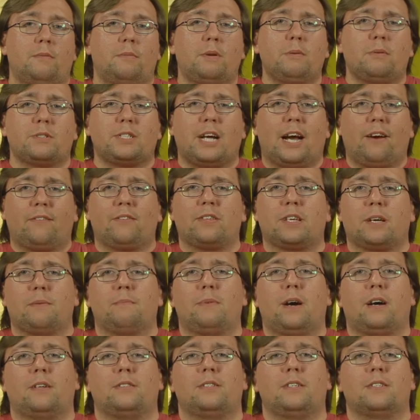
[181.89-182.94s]
pretty much everything
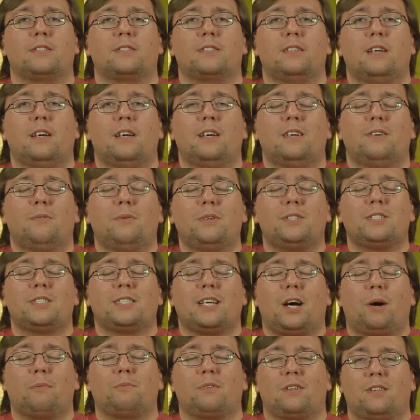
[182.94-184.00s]
about this, which is
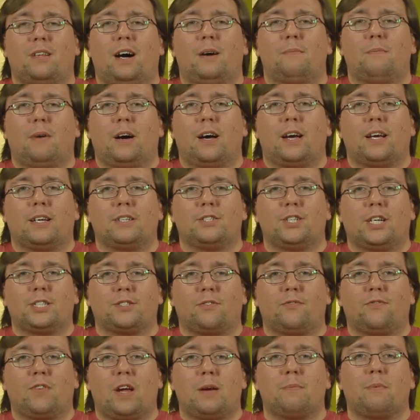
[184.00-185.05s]
helped a lot by
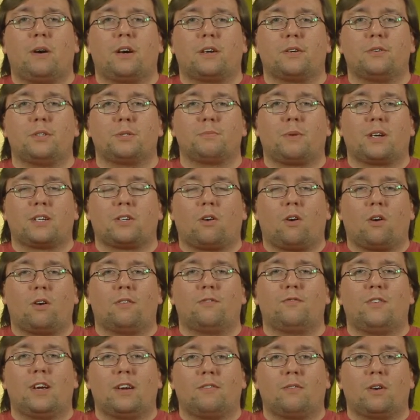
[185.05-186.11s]
Jason Fabok, who is my
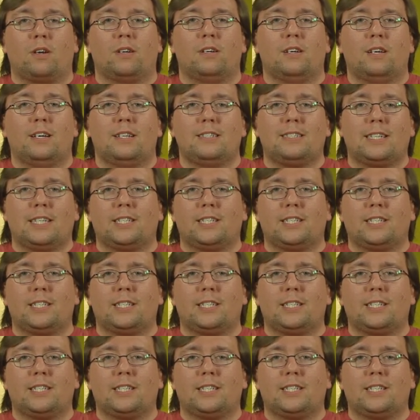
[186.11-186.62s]
current favorite D